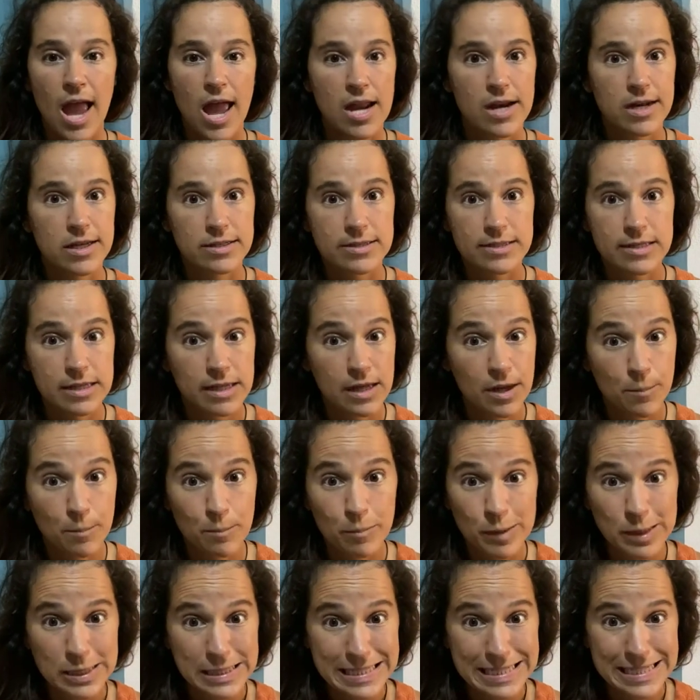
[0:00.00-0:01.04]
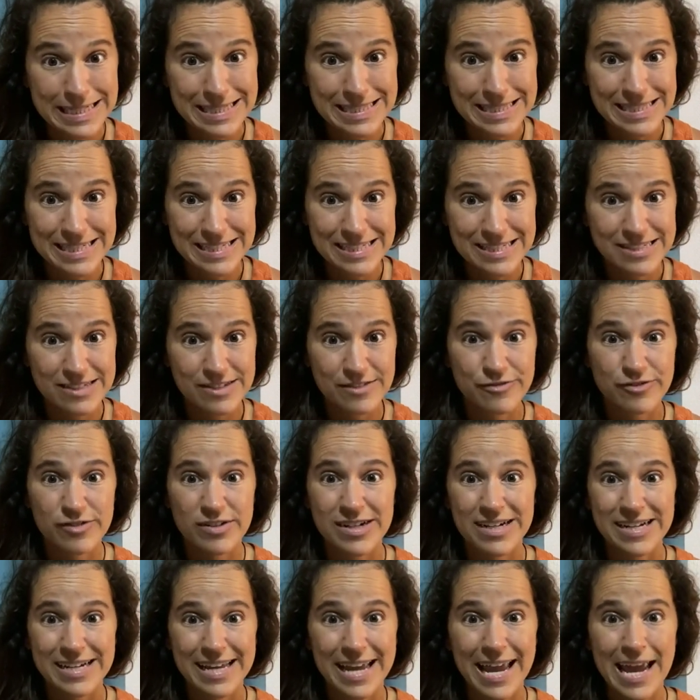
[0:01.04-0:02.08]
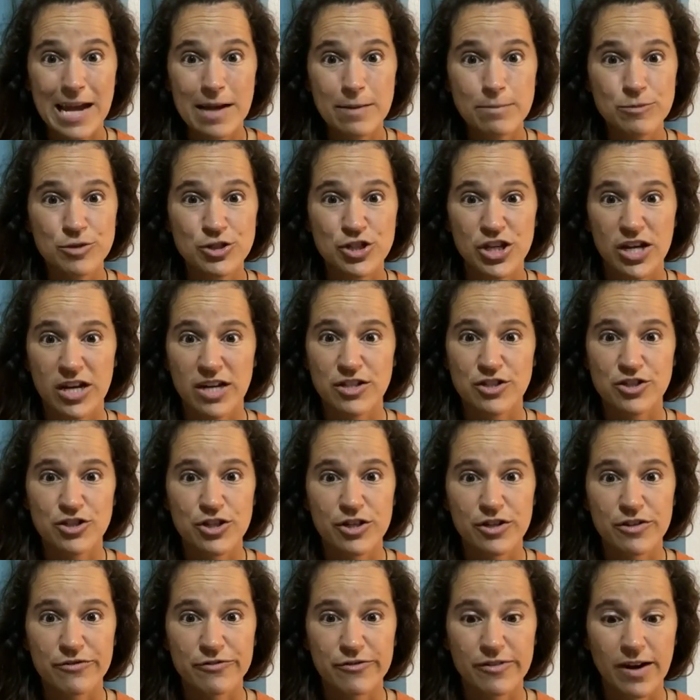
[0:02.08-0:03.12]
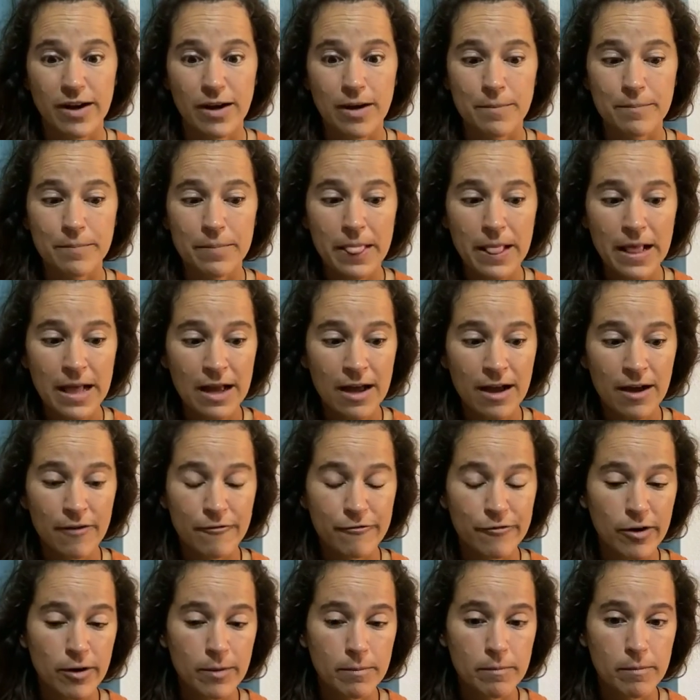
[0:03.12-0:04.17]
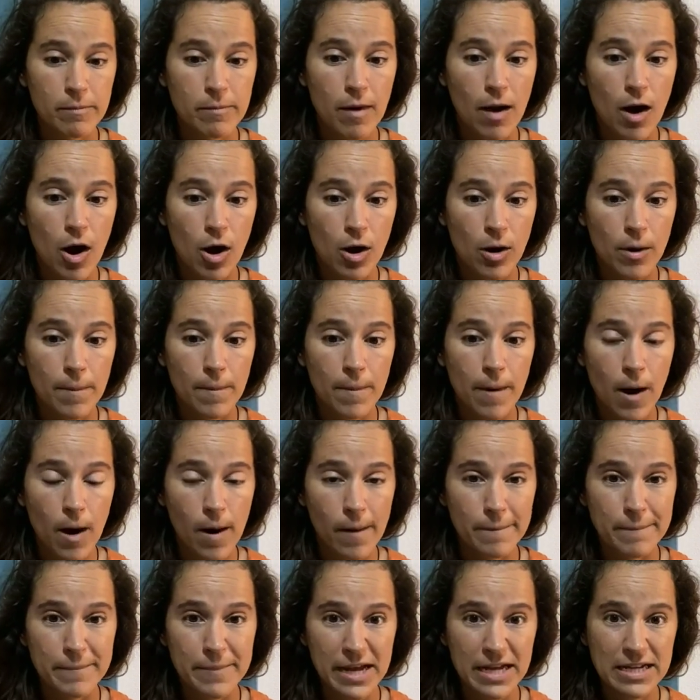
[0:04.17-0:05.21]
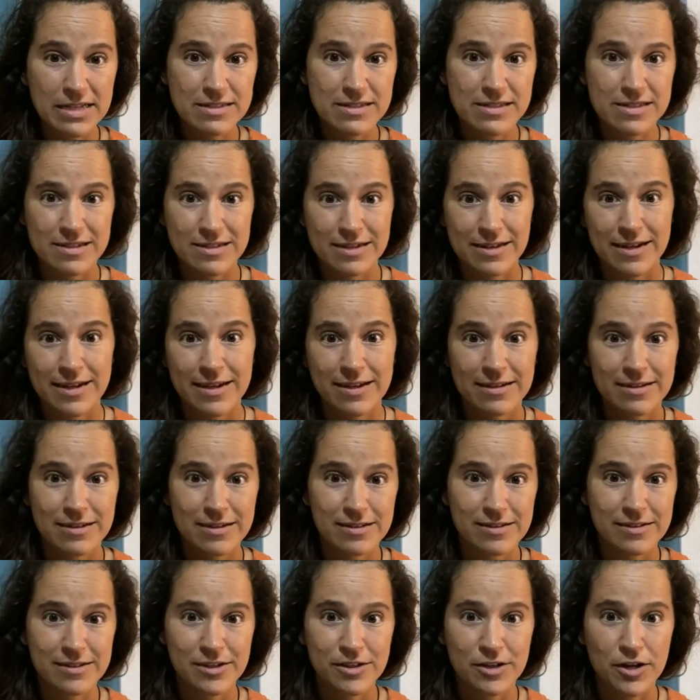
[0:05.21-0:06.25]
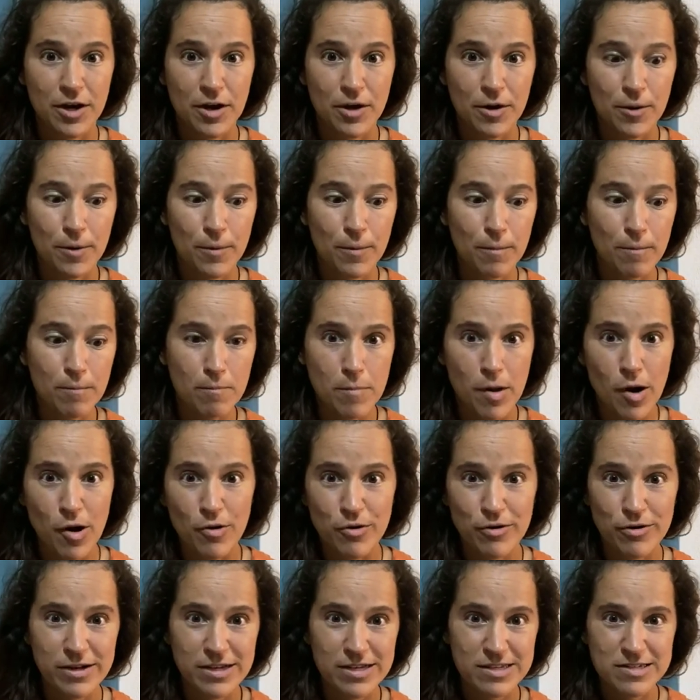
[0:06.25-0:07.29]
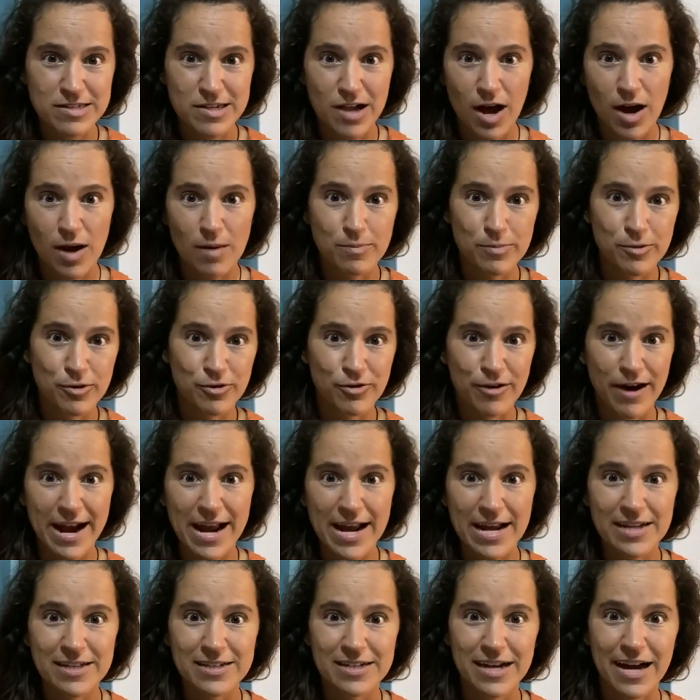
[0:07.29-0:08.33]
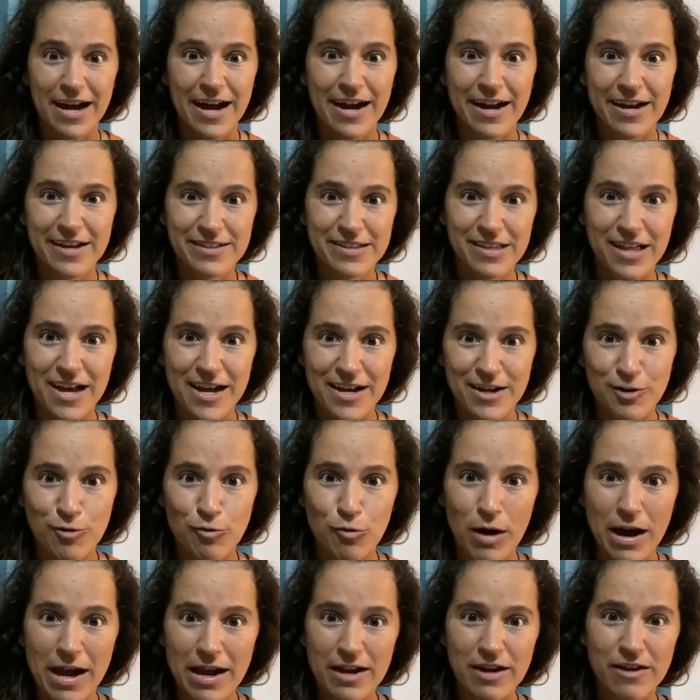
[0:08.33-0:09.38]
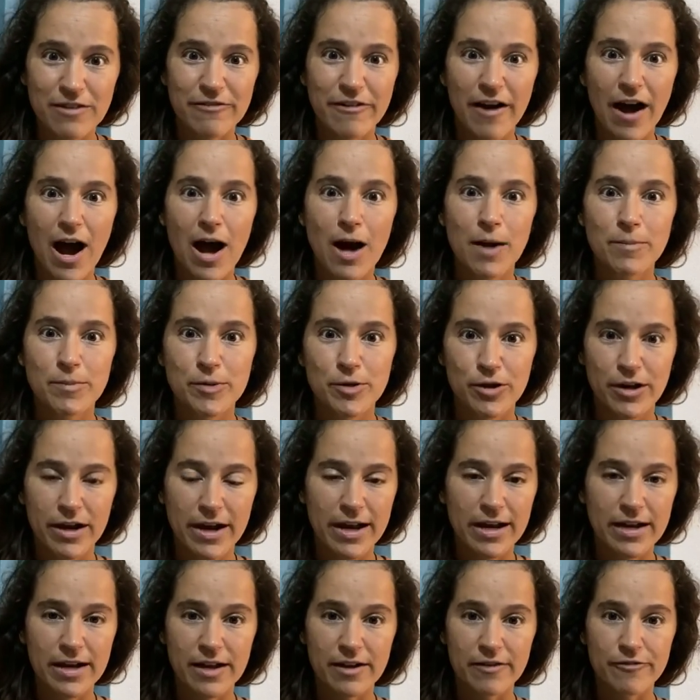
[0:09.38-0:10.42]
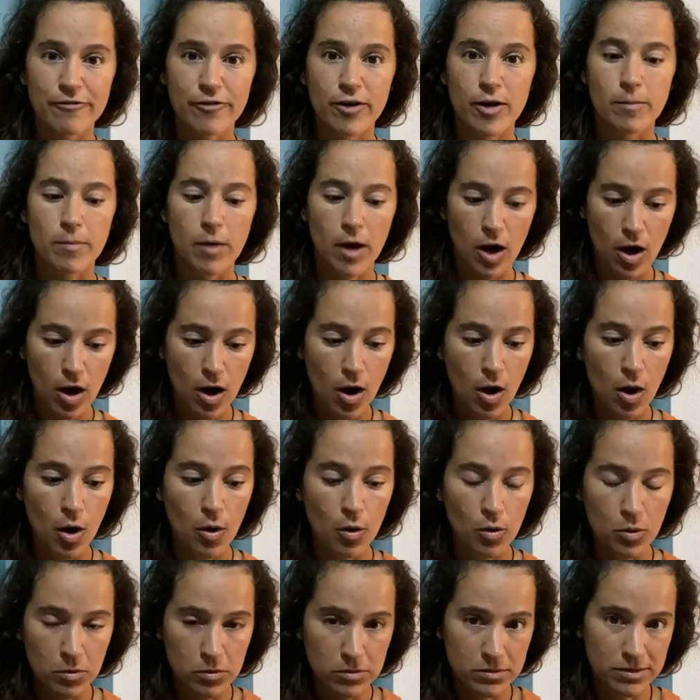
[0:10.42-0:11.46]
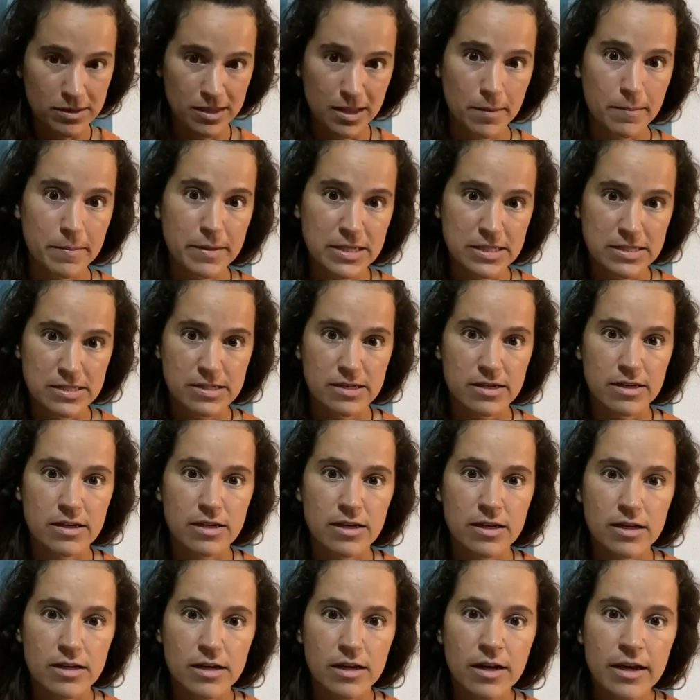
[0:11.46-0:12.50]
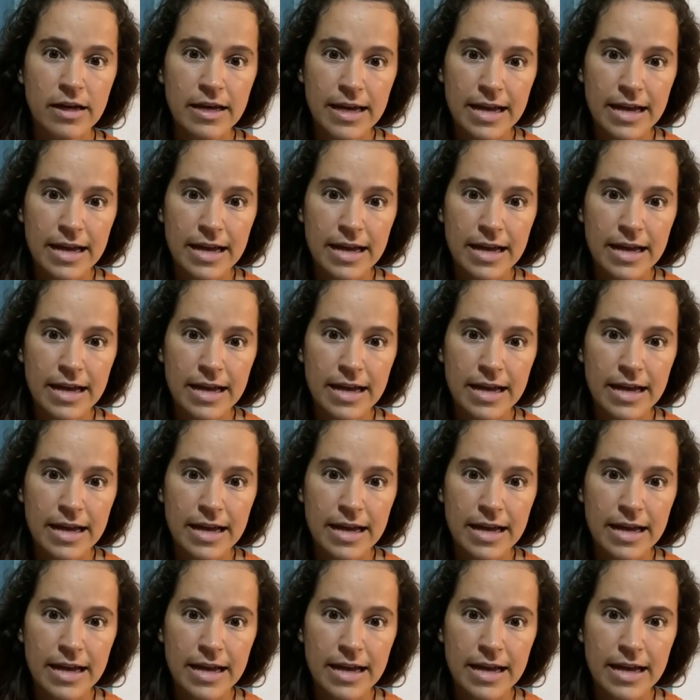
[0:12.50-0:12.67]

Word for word: and it's a completely different game changer from from our our basic, you know, modus operandi, like way of operating from our own limited